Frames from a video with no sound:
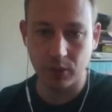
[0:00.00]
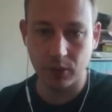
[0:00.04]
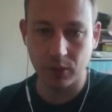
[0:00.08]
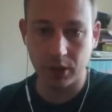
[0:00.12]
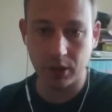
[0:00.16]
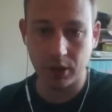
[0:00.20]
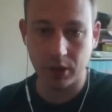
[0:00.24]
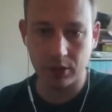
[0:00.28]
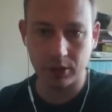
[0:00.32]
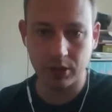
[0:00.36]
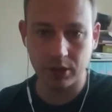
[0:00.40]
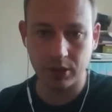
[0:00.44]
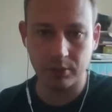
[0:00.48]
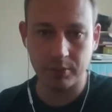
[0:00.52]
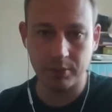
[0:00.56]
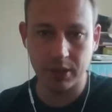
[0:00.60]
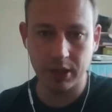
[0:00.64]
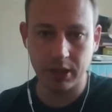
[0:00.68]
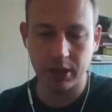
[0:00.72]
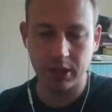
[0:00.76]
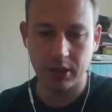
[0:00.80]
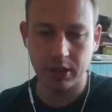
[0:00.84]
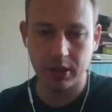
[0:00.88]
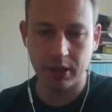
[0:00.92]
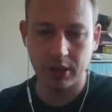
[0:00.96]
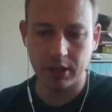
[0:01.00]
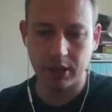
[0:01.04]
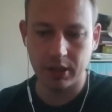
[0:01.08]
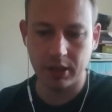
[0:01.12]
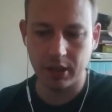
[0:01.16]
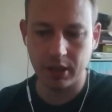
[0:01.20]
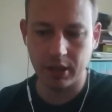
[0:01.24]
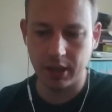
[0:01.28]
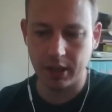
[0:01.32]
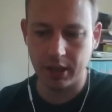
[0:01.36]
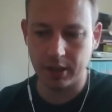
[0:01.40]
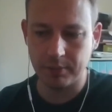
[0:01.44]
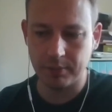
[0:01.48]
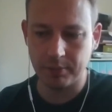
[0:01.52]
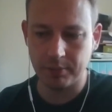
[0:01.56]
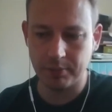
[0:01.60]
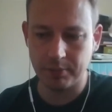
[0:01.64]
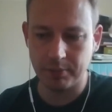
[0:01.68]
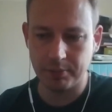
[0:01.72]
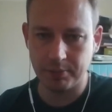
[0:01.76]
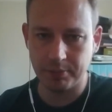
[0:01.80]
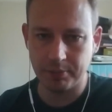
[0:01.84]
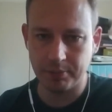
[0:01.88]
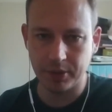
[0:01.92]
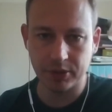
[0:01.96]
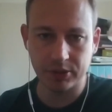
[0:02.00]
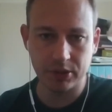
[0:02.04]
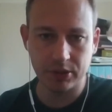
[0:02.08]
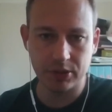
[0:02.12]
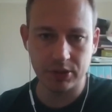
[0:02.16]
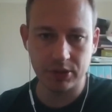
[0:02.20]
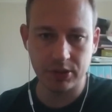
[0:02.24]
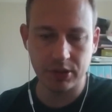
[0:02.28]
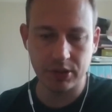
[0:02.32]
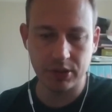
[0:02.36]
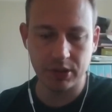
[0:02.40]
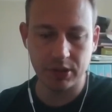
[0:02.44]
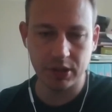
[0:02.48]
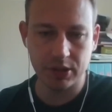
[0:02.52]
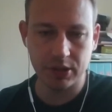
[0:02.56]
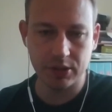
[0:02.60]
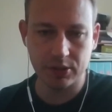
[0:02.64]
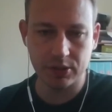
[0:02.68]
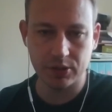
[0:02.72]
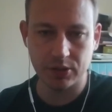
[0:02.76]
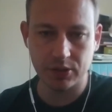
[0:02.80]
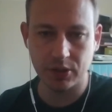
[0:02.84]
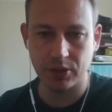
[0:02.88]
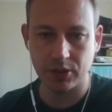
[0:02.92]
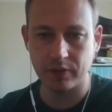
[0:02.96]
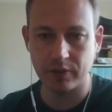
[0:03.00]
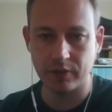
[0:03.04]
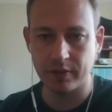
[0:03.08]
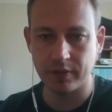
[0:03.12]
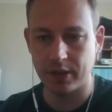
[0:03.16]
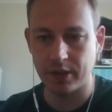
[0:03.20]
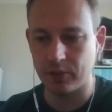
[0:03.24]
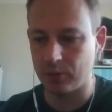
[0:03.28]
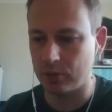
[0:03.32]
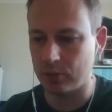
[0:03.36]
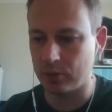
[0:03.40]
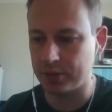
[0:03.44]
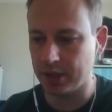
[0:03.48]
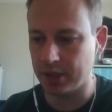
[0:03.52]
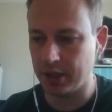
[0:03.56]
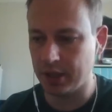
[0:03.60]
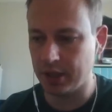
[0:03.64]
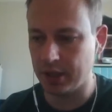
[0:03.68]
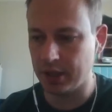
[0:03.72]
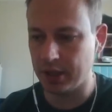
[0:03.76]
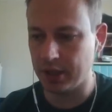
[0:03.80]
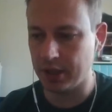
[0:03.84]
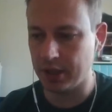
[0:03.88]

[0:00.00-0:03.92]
look at me and burst into tears and turned around and walked out.